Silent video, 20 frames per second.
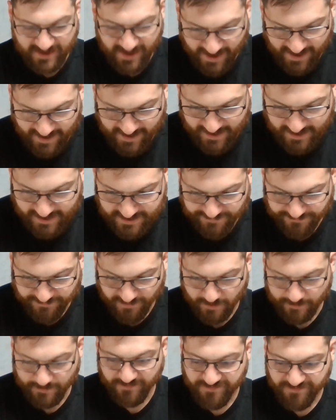days
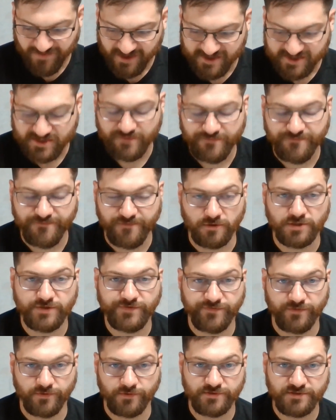from the Feast of
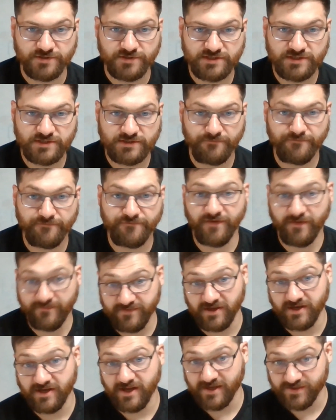First Fruits,
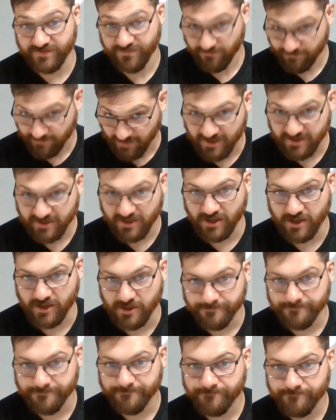50 days from that
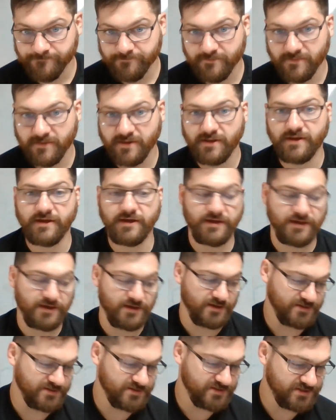day,
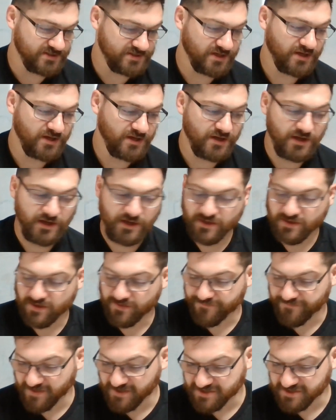is
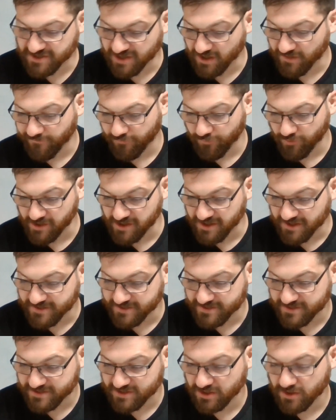the Feast of
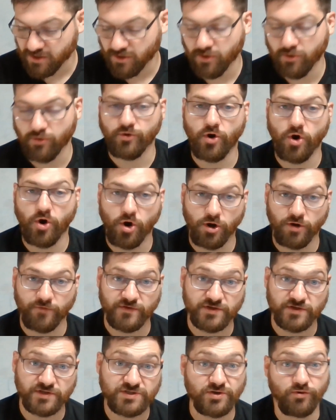Weeks, or
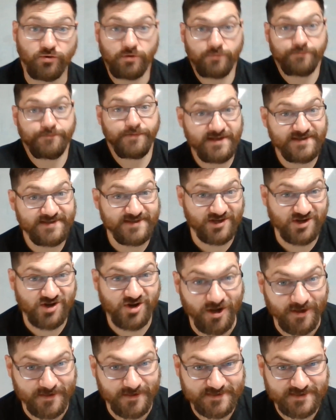Harvest, or
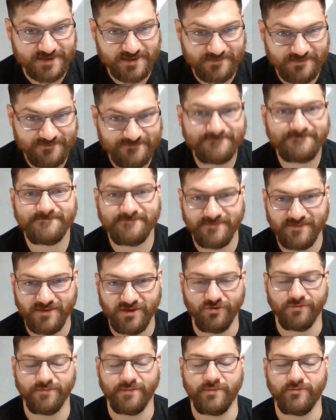Pentecost.
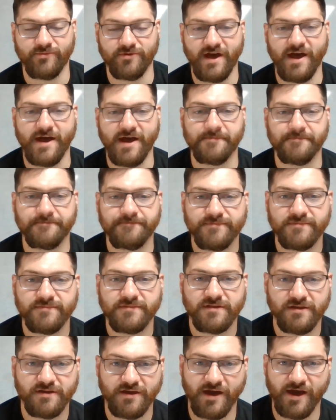You'll remember that,
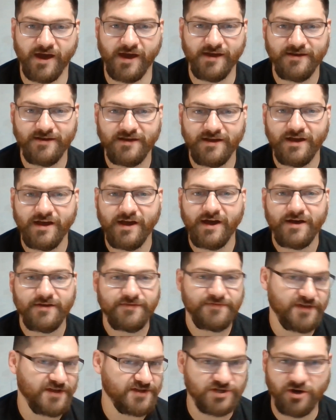okay?
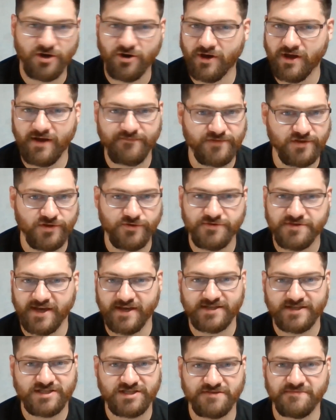These all have New
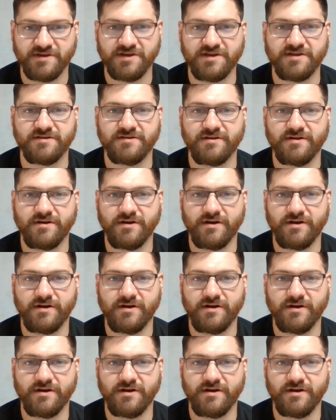Testament